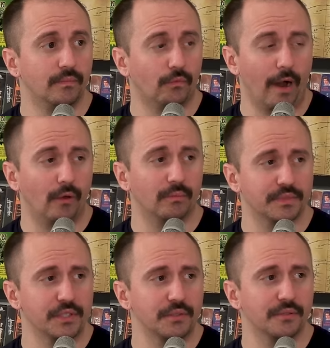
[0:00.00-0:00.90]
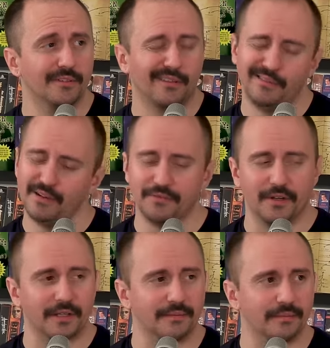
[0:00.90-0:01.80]
realm, too. And they're like, nah,
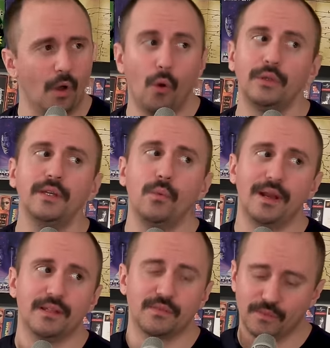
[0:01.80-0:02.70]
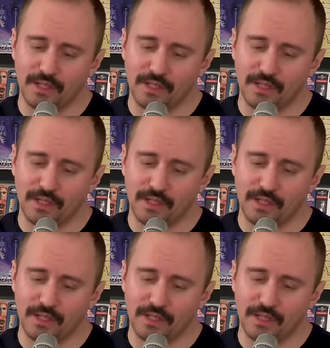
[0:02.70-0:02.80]
fuck it. Only when it's